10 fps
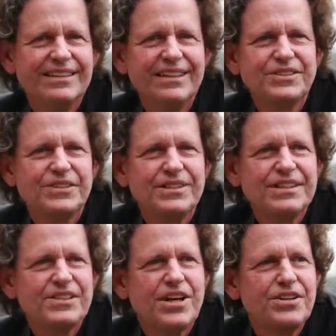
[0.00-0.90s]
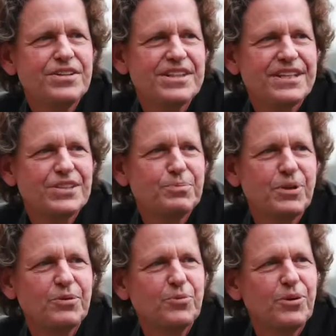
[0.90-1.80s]
It's hard to say at this
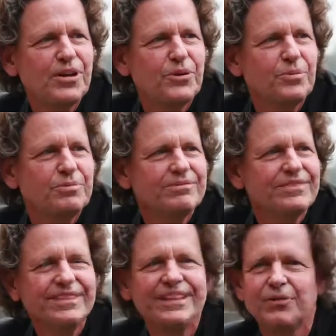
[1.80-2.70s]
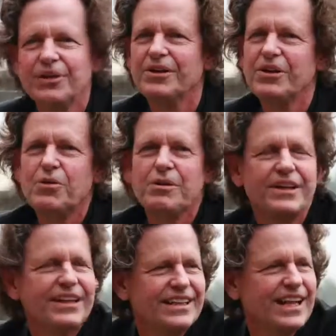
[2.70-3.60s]
point where, we don't know where we're
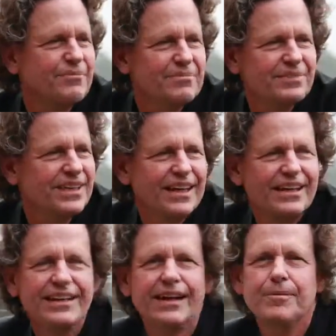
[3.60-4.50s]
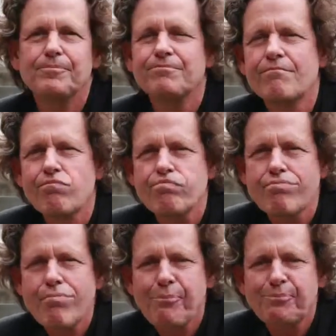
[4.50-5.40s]
going to end up. And,
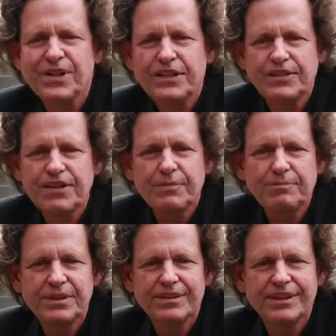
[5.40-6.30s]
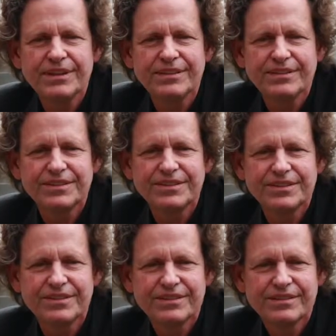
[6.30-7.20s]
different
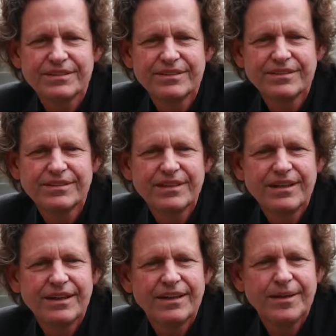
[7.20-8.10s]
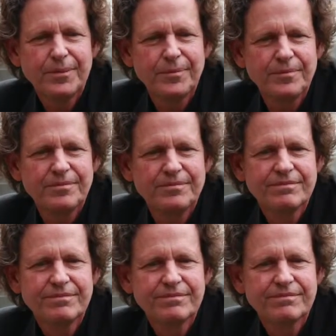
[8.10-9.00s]
buildings
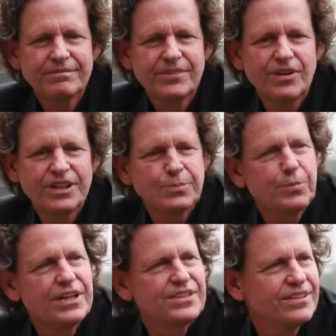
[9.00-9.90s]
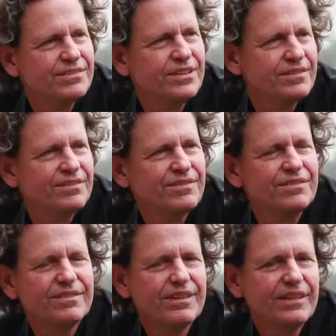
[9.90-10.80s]
are expressive
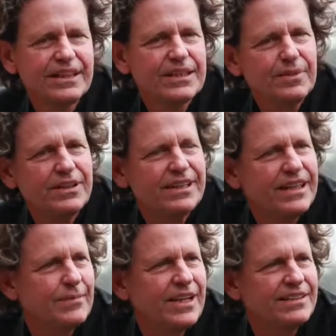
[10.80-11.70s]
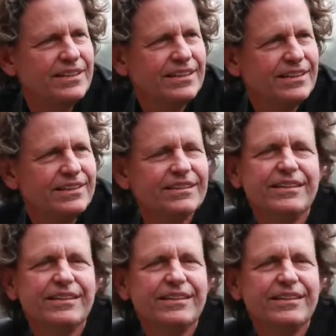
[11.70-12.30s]
of, like the building at MIT,